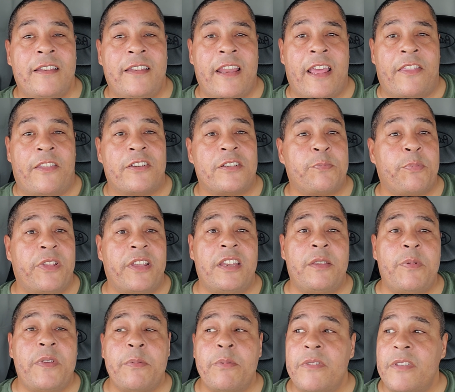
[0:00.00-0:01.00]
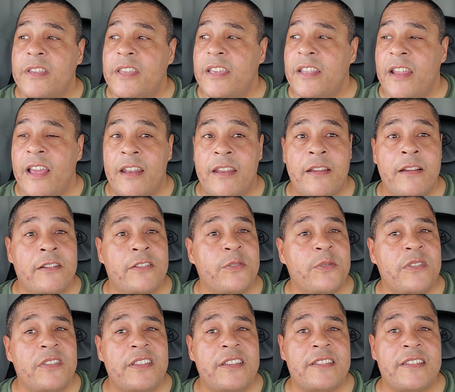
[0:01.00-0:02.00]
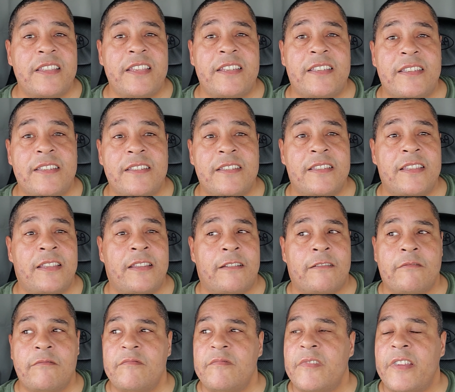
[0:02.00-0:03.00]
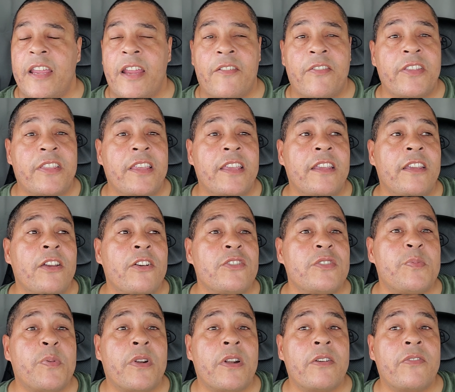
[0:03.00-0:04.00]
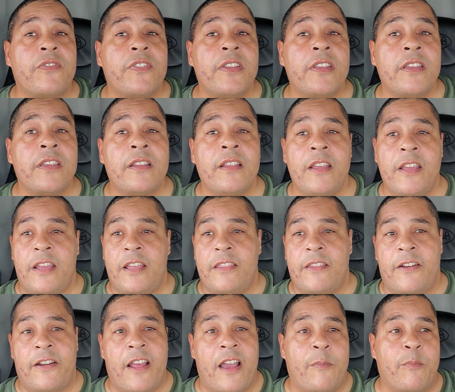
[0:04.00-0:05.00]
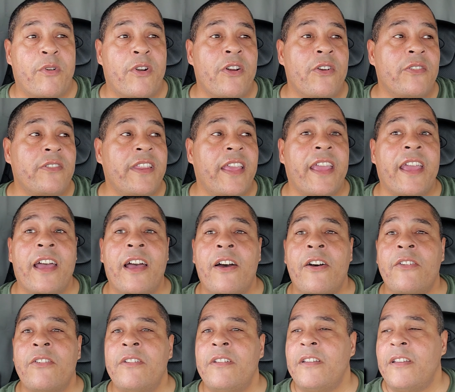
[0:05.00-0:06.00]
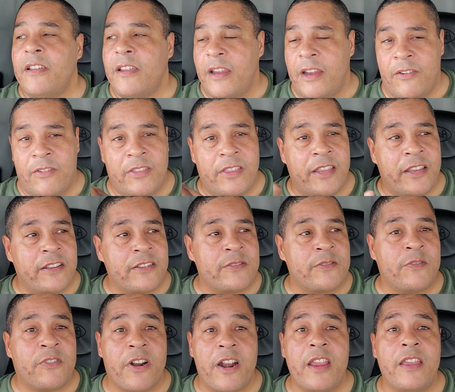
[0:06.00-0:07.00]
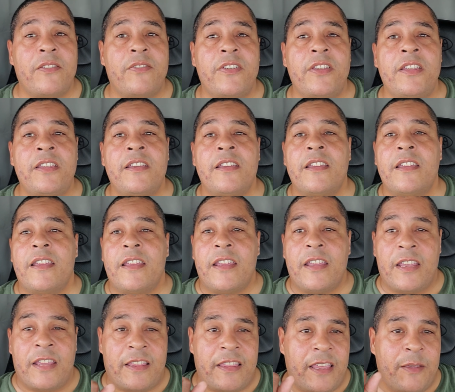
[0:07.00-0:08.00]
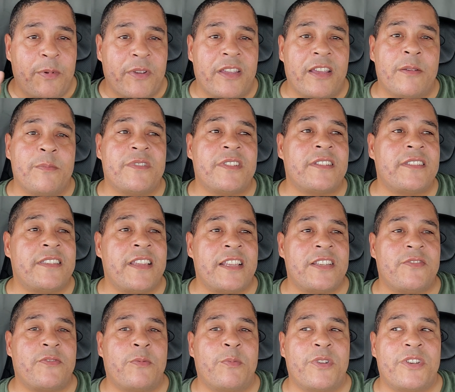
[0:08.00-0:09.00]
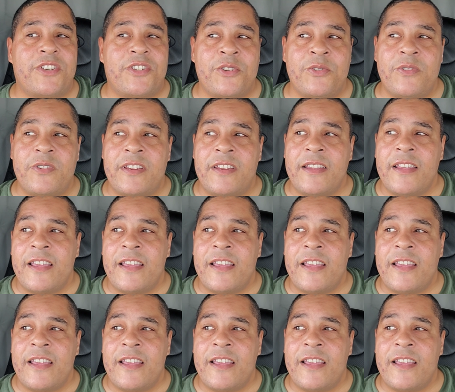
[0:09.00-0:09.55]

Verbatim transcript: Now there's plenty of people that get out here doing these leases that everything goes perfect, they're not broke down, everything's gravy, and they become successful. But you